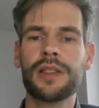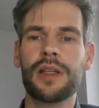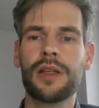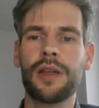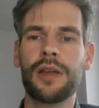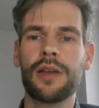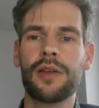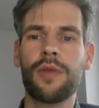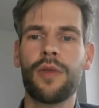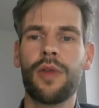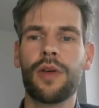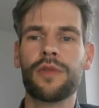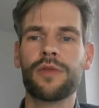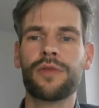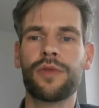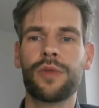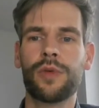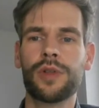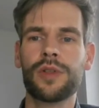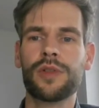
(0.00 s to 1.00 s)
And in
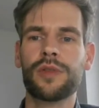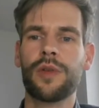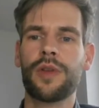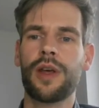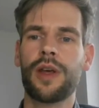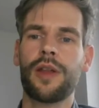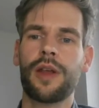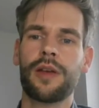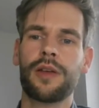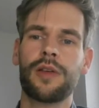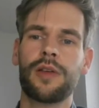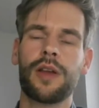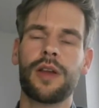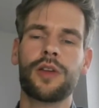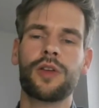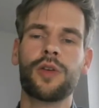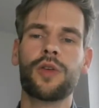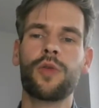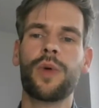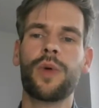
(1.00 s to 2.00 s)
2004, so they then
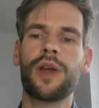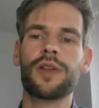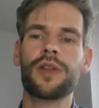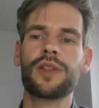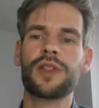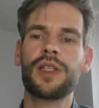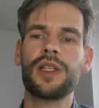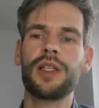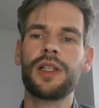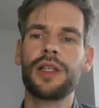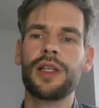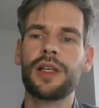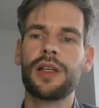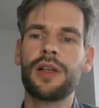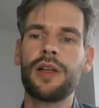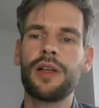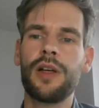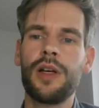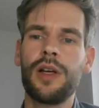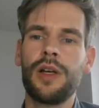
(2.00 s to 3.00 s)
took away the ceiling,
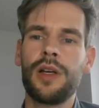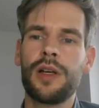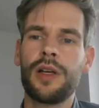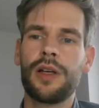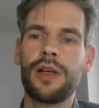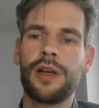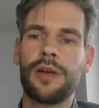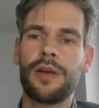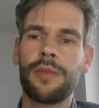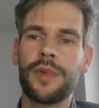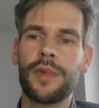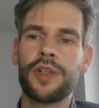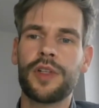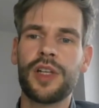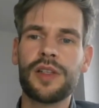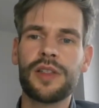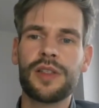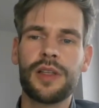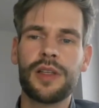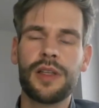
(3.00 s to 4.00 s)

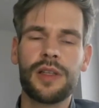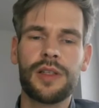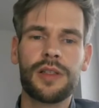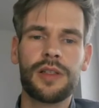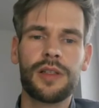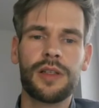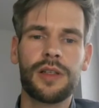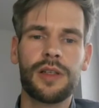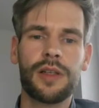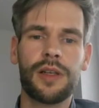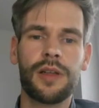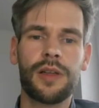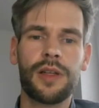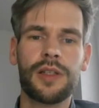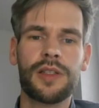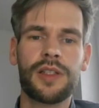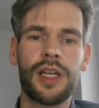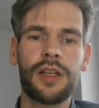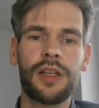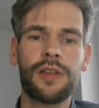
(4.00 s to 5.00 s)
adjusted the
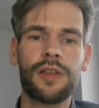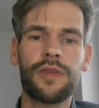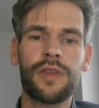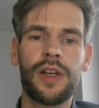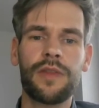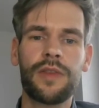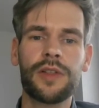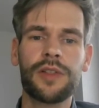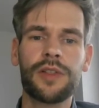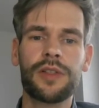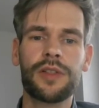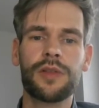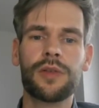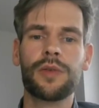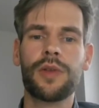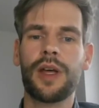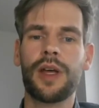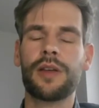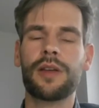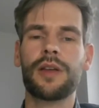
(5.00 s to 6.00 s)
incentive levels
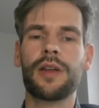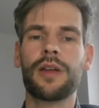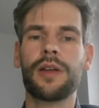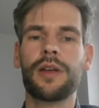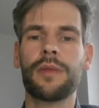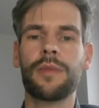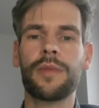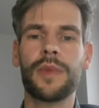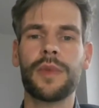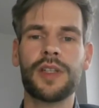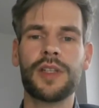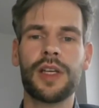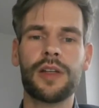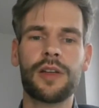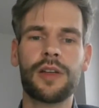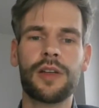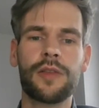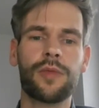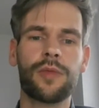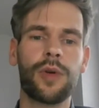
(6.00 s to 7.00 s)
so that the
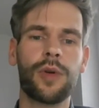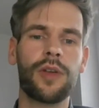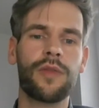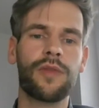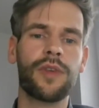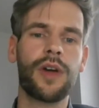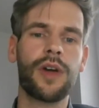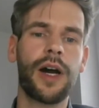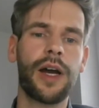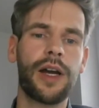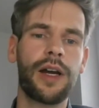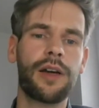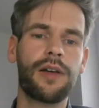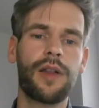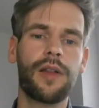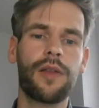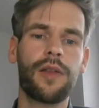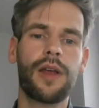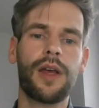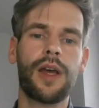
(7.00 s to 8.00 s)
incentives were even higher
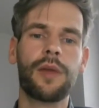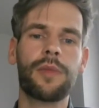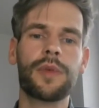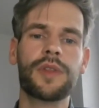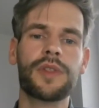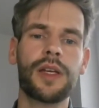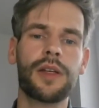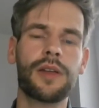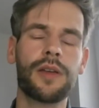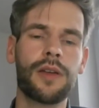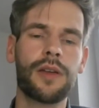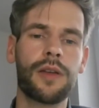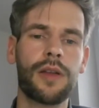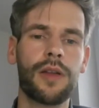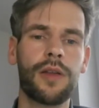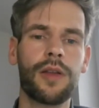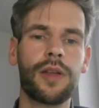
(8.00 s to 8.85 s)
than they had been set in the year